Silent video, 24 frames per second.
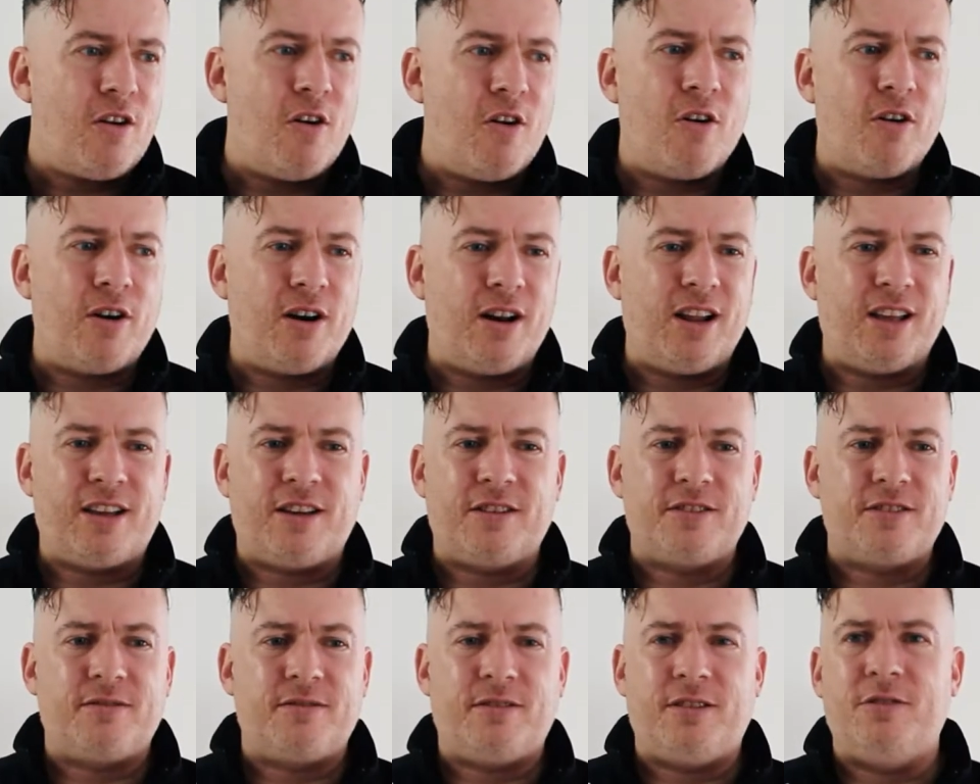Or like,
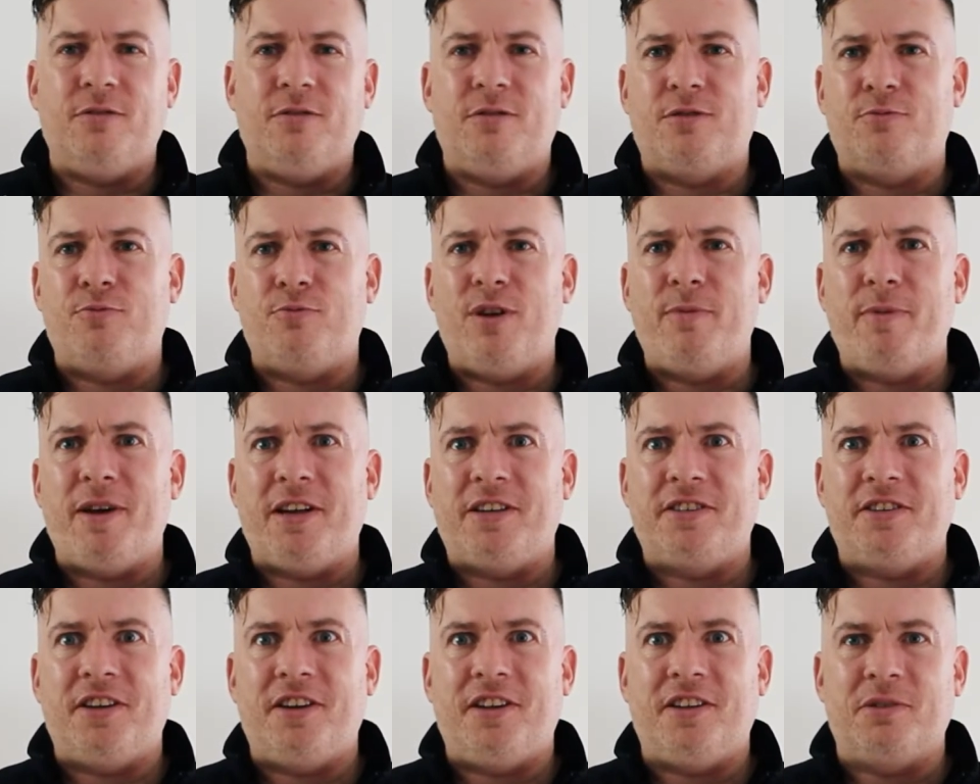cause you know, it's
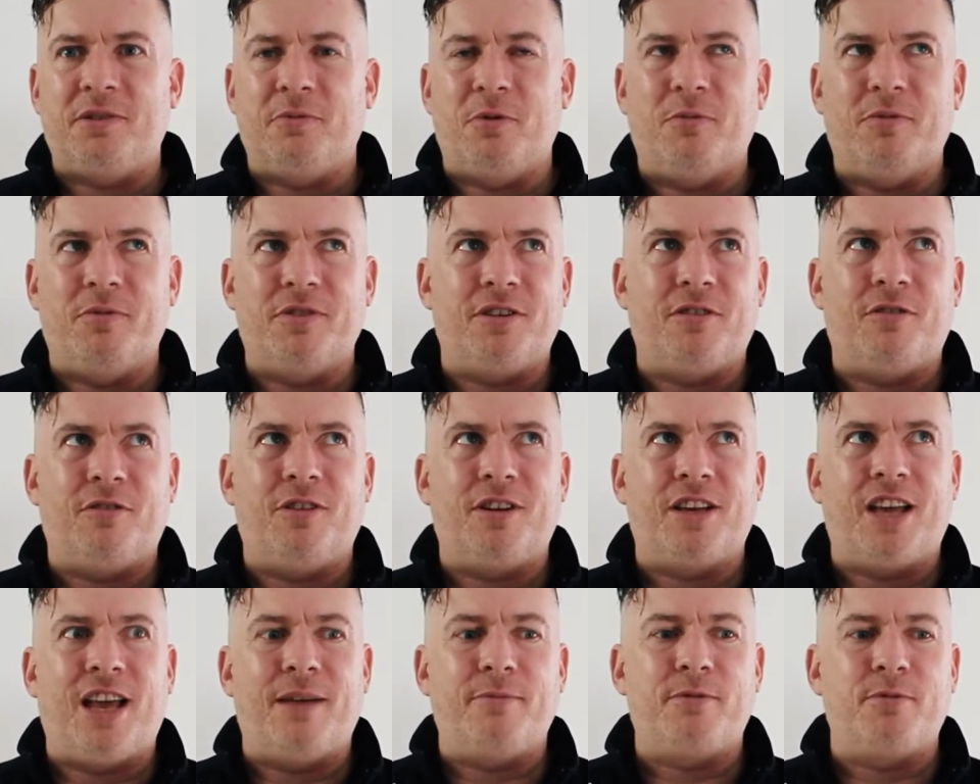remake city at the moment.
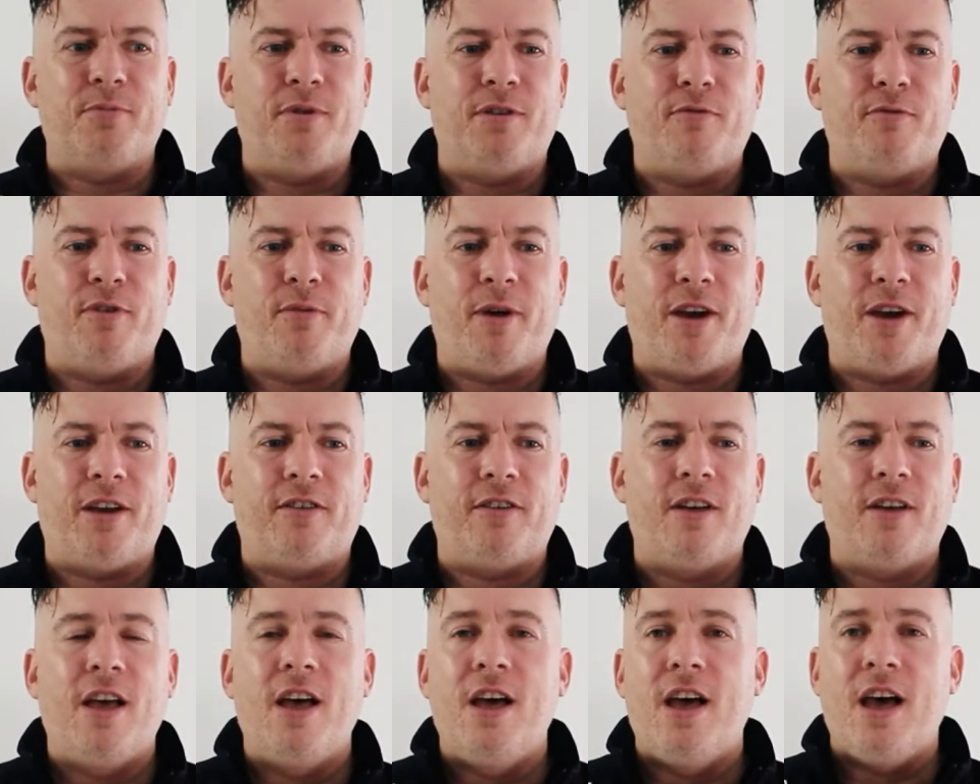All the games are being remade.